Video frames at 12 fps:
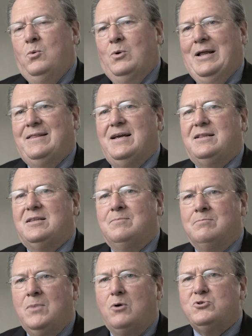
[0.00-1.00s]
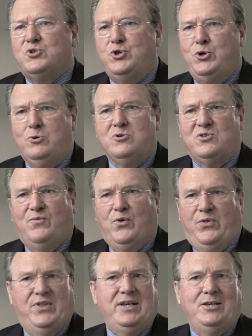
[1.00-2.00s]
Well, I think the most useful
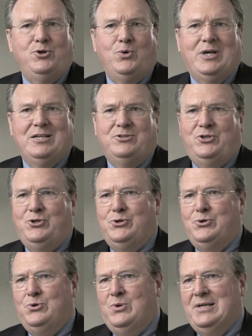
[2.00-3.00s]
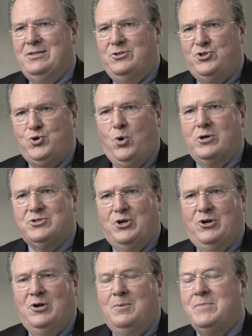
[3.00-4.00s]
thing you can do in the short
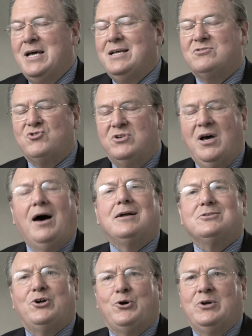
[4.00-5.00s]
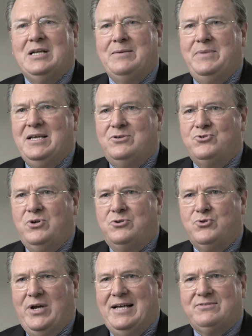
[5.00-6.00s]
term that is not currently being
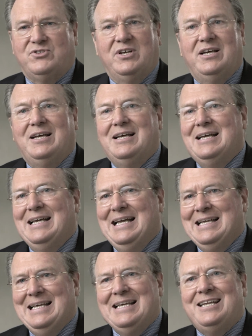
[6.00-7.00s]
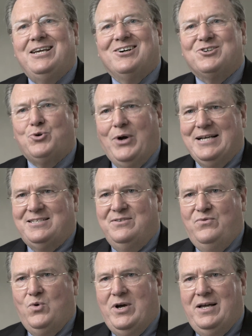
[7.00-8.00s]
addressed in any
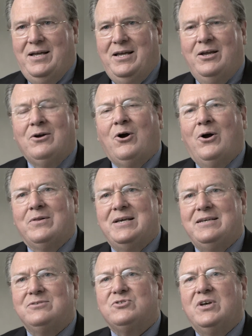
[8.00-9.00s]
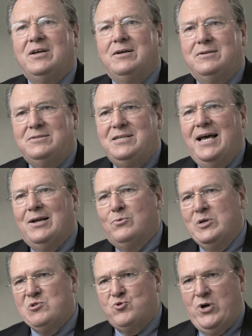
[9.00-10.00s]
aggressive way are these debt
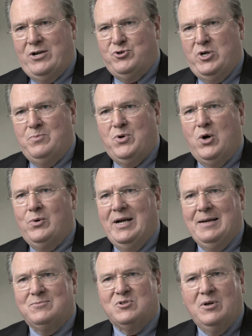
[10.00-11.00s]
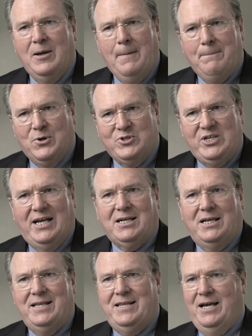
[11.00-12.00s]
restructuring programs,
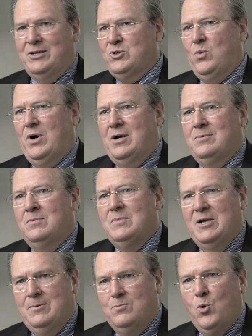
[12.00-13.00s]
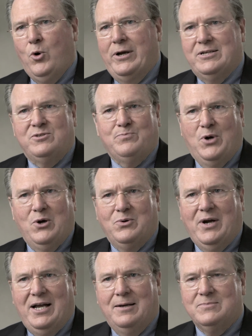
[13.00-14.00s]
particularly the underwater mortgage
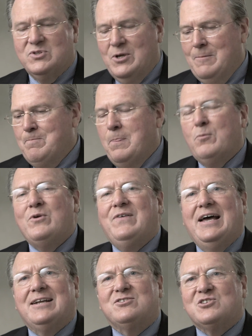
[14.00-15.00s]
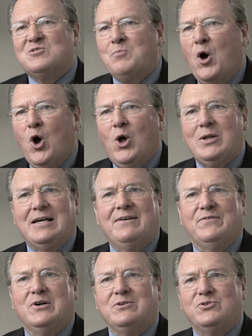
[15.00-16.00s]
programs. We've had small
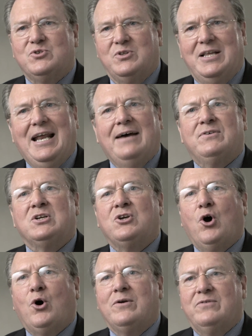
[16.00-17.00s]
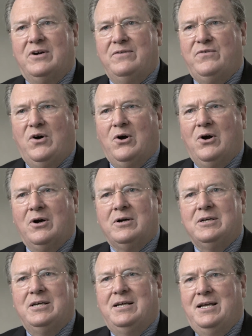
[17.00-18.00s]
efforts that haven't gone very far
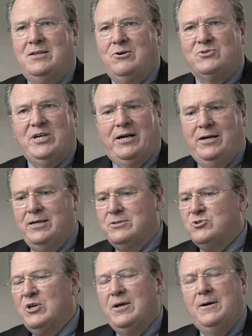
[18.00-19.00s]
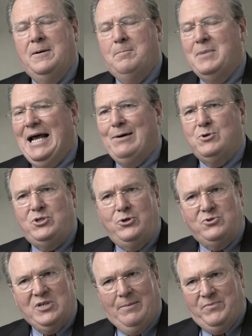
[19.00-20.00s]
in those areas, but I would do
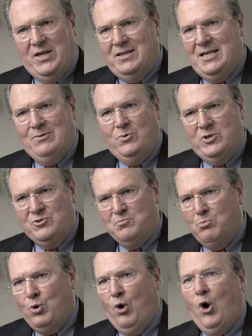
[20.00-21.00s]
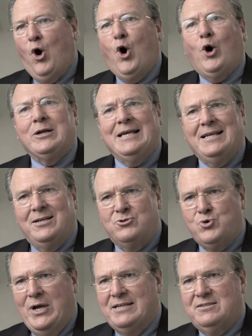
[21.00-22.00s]
something that was broad and
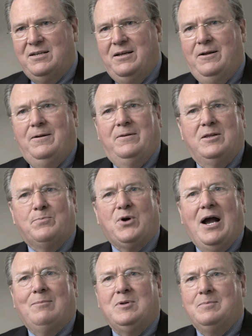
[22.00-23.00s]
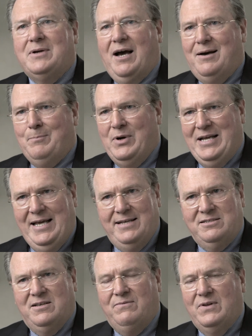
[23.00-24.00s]
addressed the problem
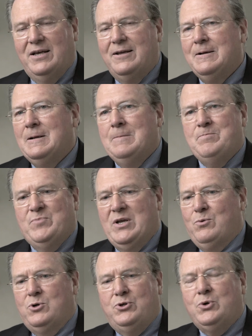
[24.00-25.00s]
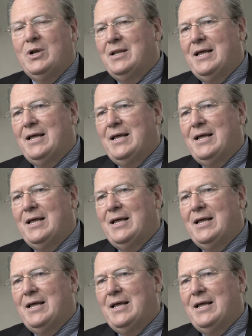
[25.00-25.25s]
comprehensively. I think we're doing a